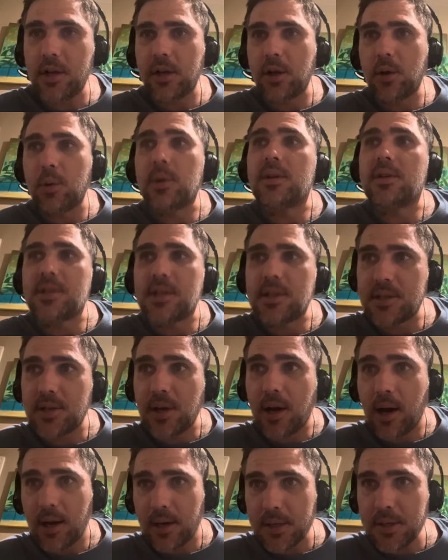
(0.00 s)
go to
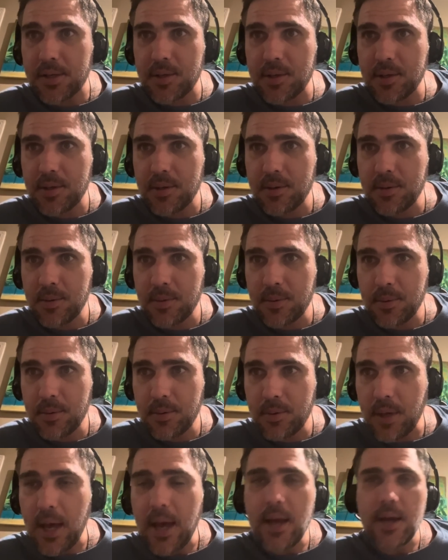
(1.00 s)
detox.
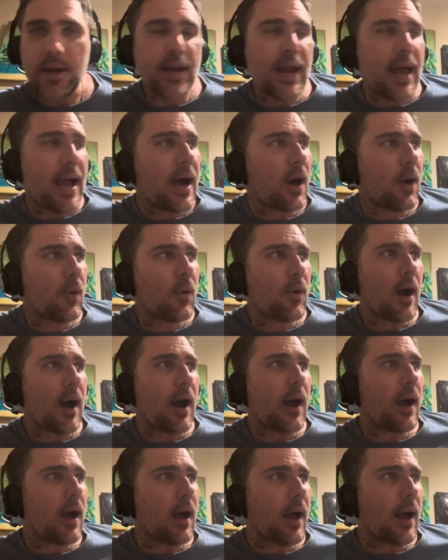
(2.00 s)
Now,
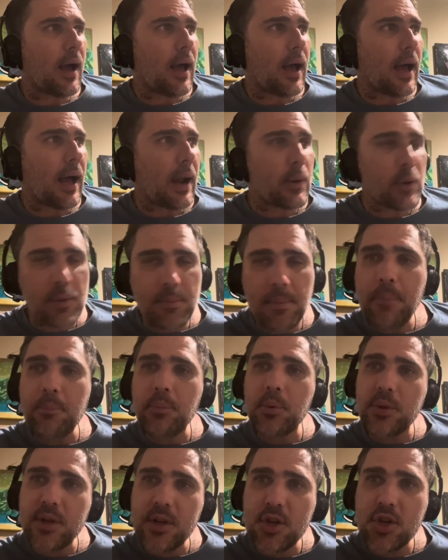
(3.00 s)
I remember this